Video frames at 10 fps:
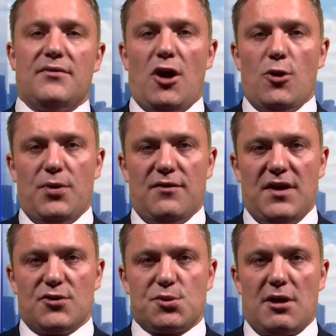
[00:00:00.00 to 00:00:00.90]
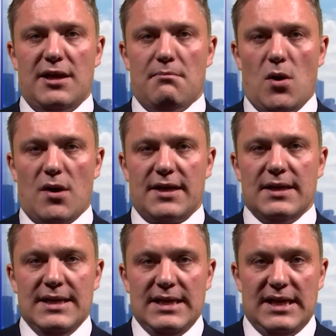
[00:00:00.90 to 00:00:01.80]
on the open of the Australian market
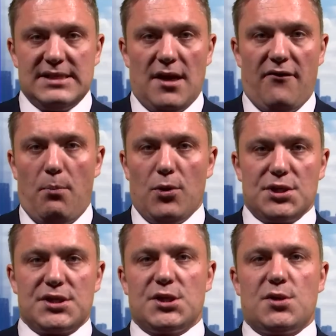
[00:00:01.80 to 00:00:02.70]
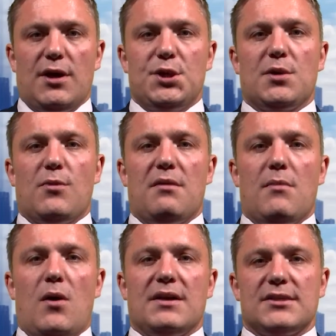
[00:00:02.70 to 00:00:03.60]
is another bullish situation where the
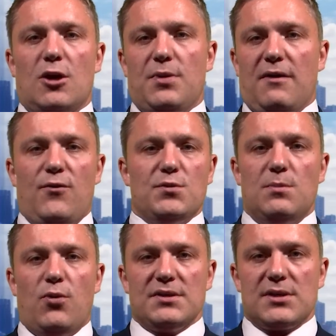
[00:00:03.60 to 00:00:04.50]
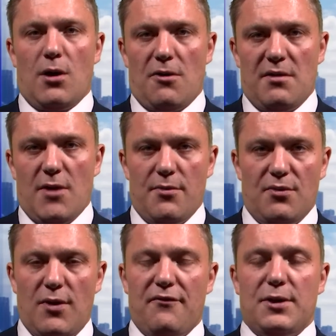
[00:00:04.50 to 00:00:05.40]
market's opening 40 points higher at the
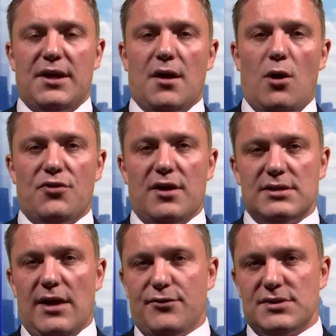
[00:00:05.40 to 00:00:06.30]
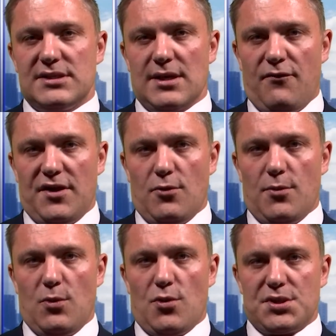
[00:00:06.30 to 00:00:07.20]
moment. And whether we can hold those levels is something that
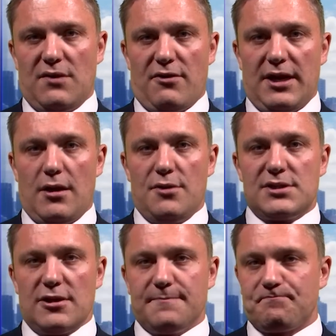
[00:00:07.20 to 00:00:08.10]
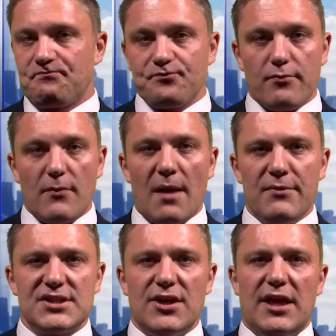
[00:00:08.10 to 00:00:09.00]
we'll be watching very closely.
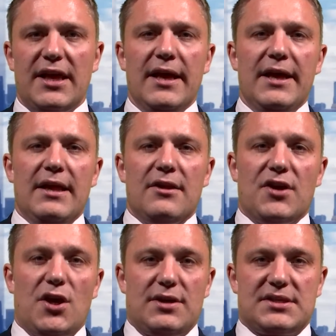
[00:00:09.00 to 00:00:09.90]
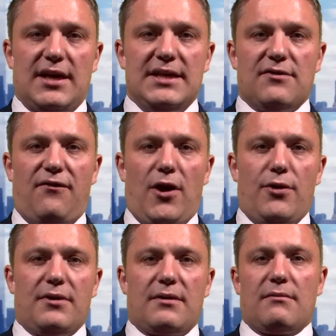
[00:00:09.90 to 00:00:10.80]
But certainly the US data
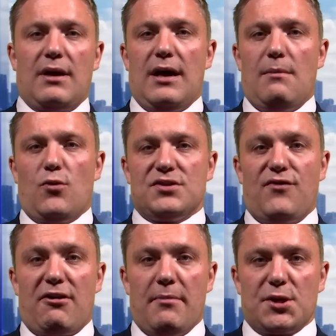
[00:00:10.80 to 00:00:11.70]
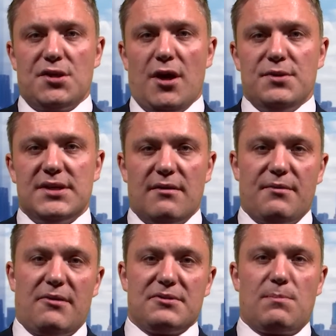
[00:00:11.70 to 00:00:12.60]
flow was very much noted. I
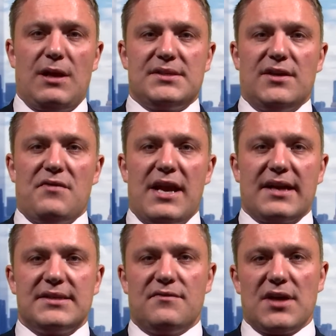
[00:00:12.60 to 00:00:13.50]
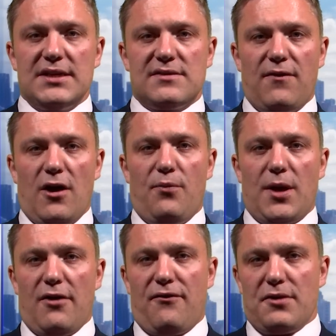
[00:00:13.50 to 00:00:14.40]
mean, there was plenty of negative data flow if we
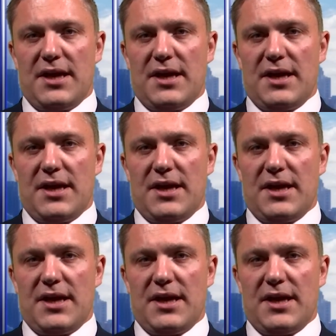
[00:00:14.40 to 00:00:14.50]
go through